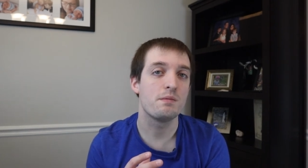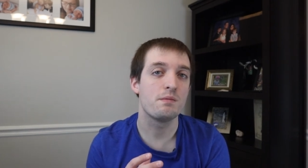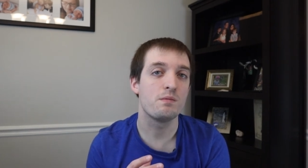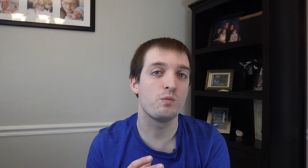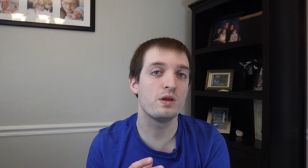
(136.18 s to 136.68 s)

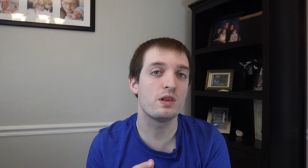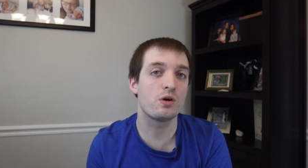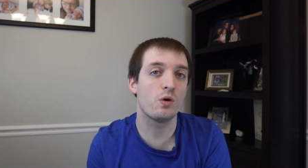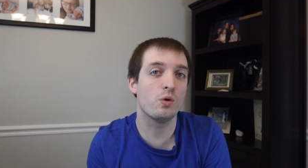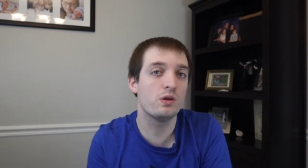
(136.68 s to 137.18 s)
when
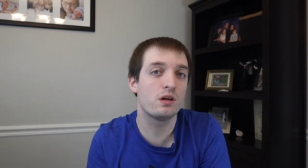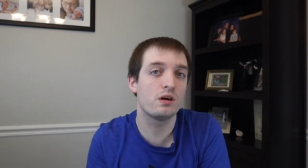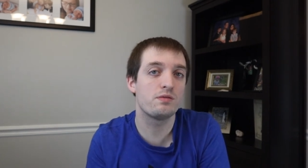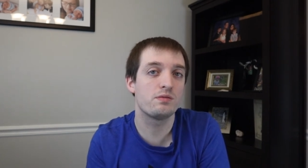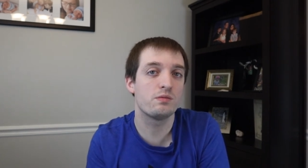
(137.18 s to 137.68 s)
they're old
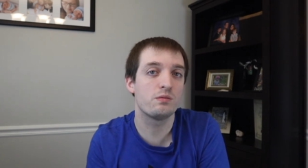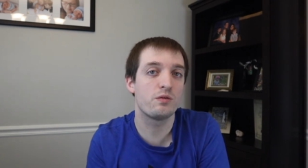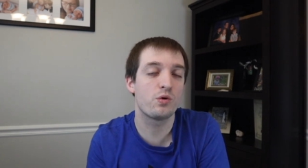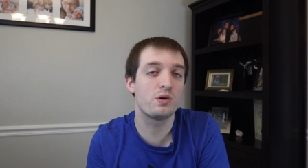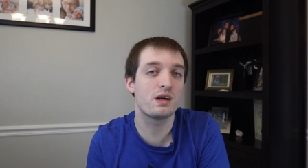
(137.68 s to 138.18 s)
enough.
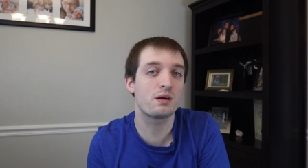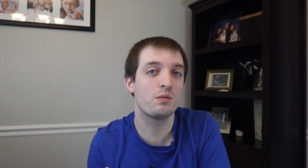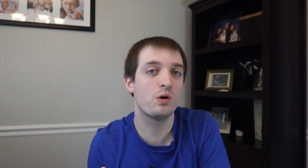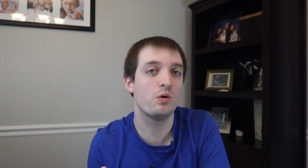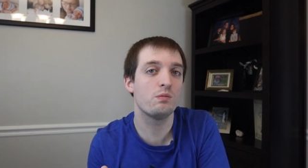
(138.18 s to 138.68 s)
Before you take them
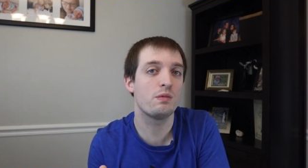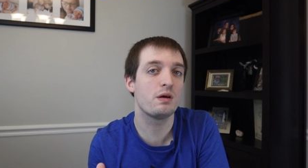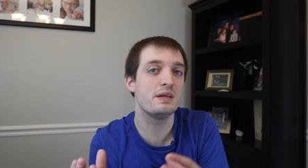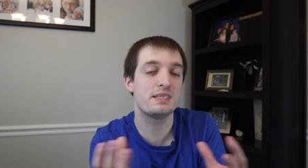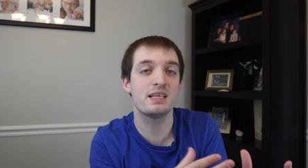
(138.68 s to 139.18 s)
home,
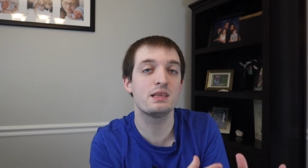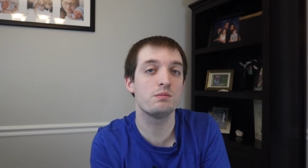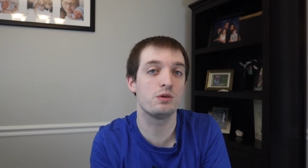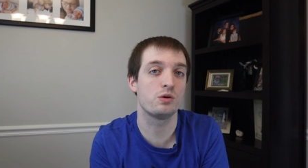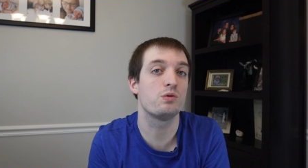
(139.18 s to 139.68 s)
maybe take
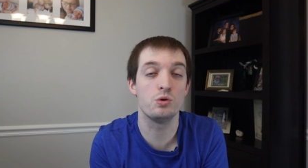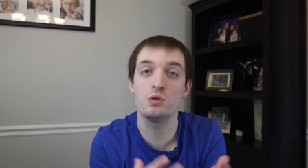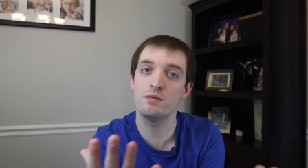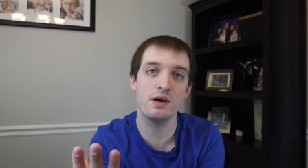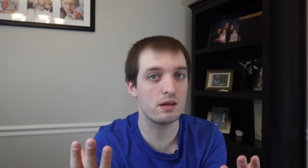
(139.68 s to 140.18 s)
them, you know, to
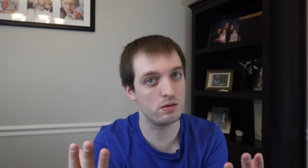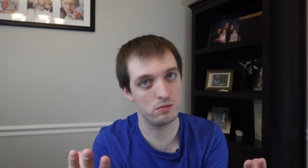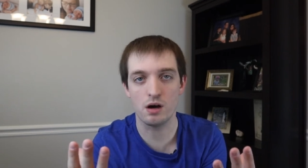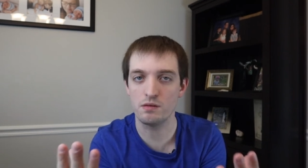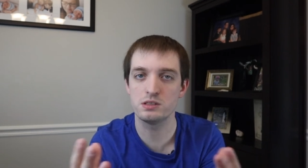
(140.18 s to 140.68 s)
the vet.
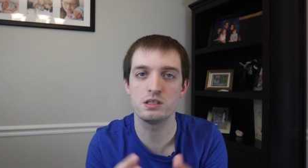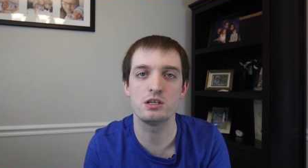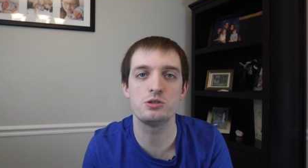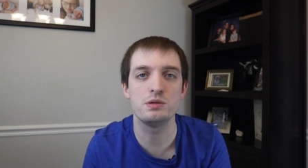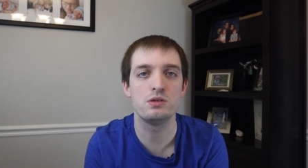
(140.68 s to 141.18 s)
Obviously, they
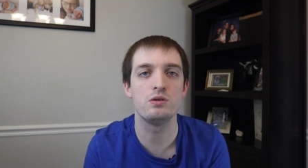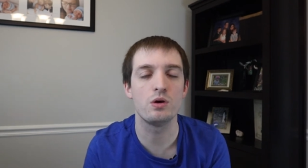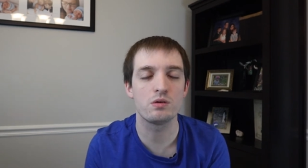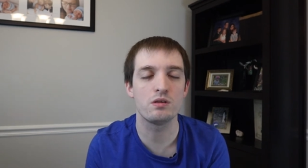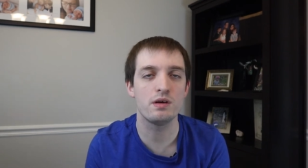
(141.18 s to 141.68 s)
should be
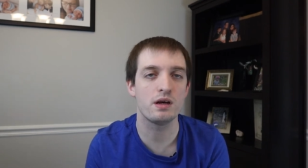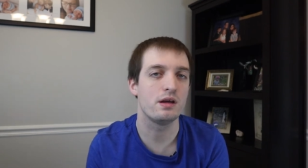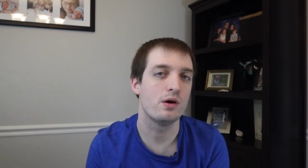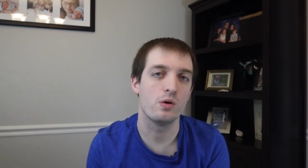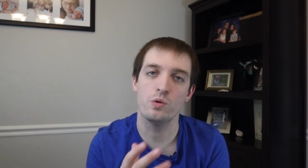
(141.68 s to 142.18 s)
going to the vet.
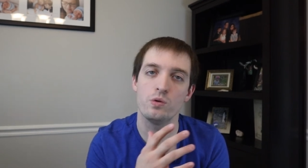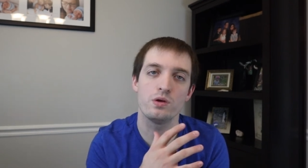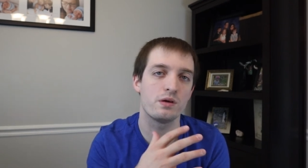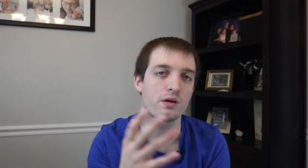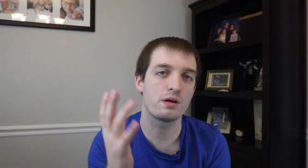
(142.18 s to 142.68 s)
Or
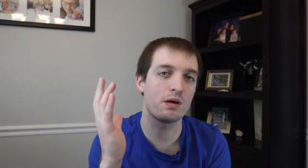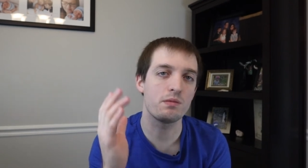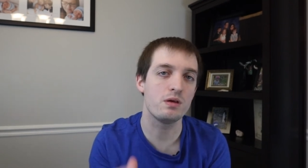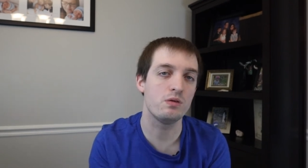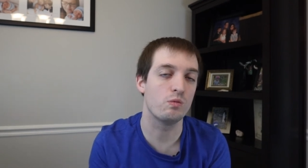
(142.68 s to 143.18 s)
they're going to
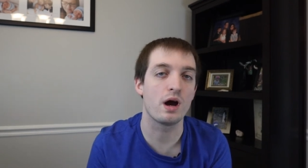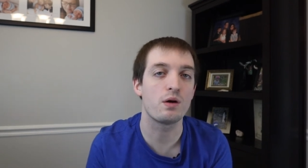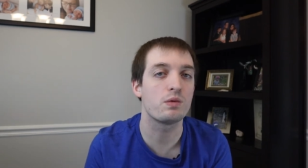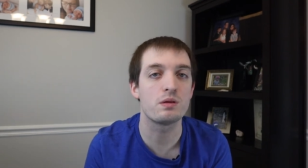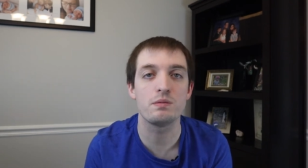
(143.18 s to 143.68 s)
maybe
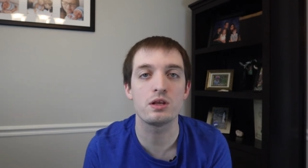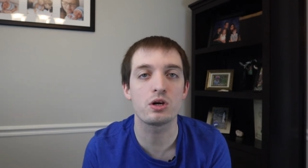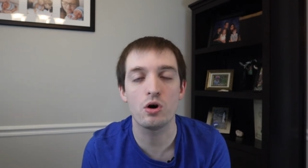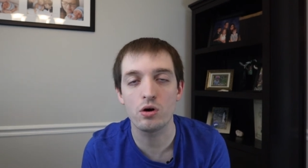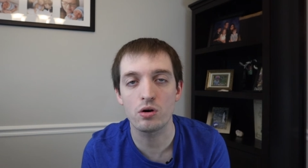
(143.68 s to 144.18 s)
ride with them in the
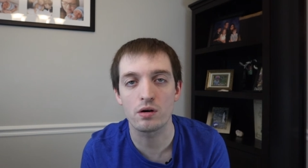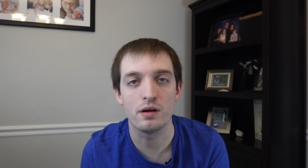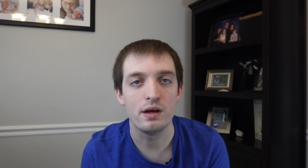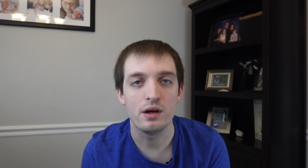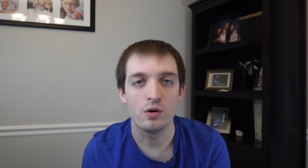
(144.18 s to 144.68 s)
car.
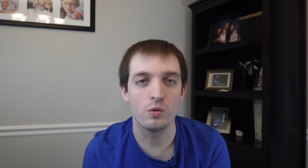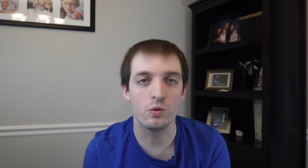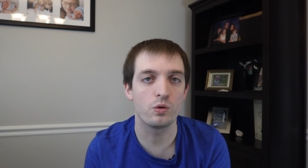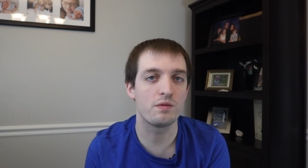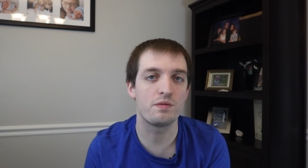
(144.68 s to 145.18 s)

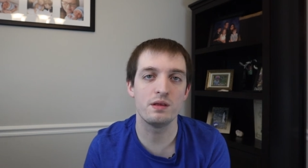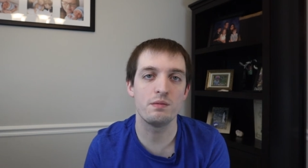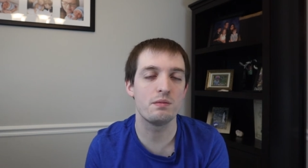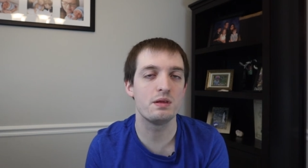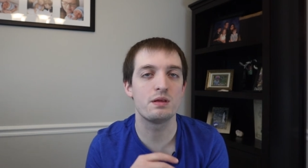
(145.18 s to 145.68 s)
Or if the,
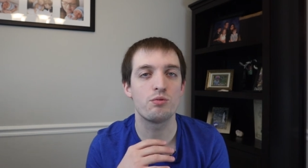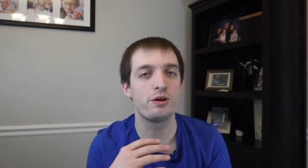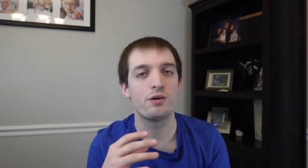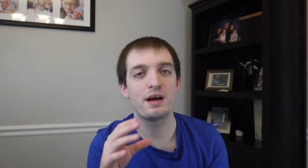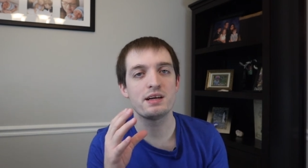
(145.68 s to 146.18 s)
maybe the
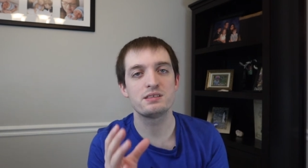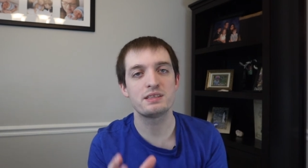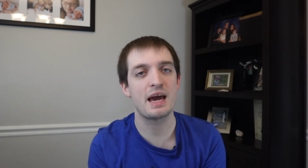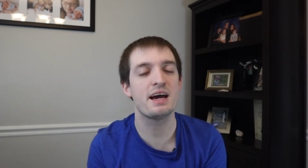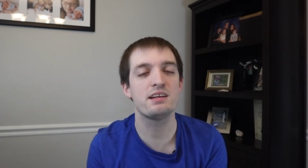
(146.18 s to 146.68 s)
breeder has
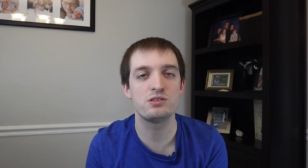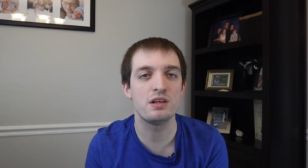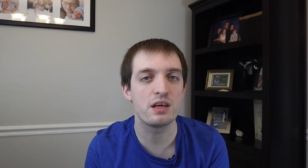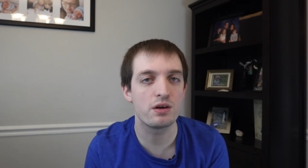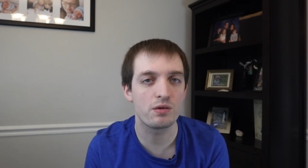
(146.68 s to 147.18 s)
cats, do
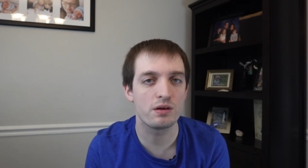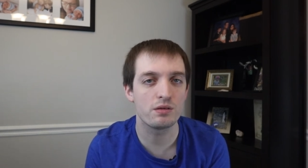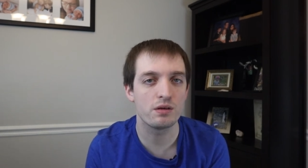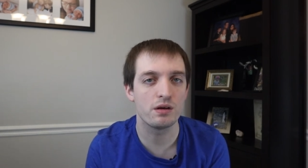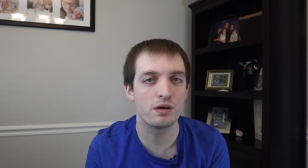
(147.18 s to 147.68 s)
they inter
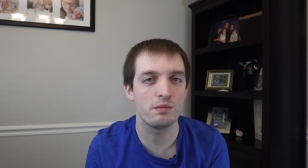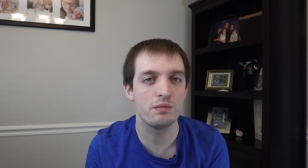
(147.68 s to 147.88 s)
uh,